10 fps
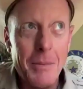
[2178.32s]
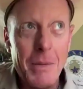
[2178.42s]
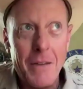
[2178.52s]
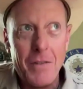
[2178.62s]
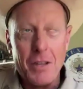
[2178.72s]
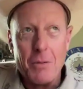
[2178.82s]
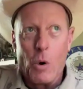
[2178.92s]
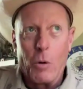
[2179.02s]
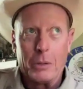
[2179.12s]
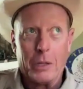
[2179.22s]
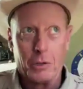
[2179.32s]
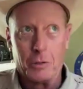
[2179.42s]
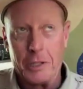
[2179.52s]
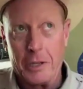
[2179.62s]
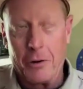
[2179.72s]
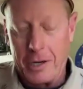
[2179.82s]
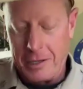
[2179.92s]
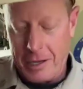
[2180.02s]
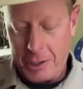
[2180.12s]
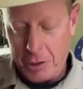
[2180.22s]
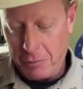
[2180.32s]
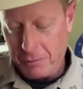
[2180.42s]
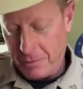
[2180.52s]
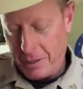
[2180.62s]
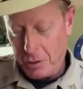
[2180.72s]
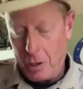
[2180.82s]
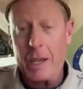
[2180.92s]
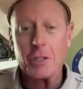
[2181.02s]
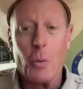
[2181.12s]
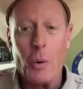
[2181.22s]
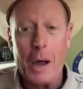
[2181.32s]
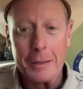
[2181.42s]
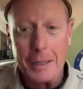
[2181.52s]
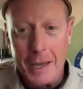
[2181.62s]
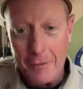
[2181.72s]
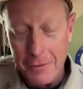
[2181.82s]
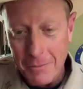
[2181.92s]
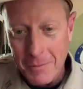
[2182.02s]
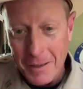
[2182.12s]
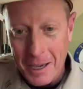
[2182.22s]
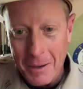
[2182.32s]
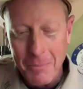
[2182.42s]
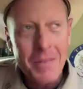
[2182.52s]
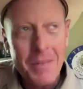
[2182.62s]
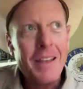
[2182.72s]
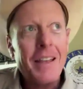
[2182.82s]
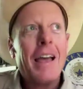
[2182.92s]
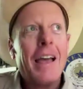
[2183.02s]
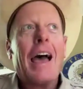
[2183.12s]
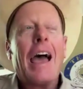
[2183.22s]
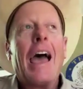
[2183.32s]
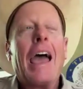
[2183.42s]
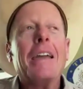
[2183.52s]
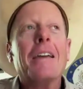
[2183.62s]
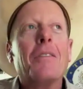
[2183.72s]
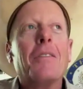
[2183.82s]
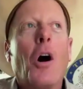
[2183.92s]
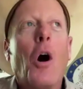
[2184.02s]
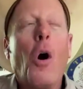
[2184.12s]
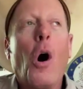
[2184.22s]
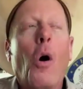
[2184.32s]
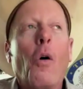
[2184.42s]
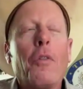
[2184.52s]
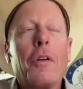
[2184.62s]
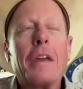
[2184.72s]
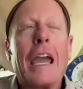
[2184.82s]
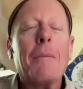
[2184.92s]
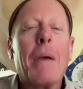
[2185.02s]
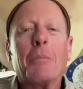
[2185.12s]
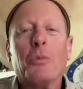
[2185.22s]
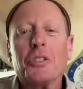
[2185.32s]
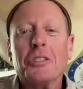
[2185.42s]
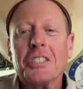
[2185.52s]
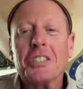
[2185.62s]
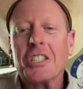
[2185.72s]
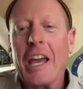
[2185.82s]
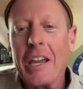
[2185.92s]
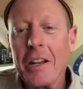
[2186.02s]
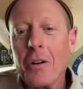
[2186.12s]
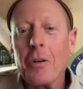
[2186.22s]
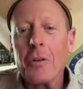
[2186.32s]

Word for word: let me give you the more politically correct answer as a as a wildlife guy. Hey, all all the game animals in the state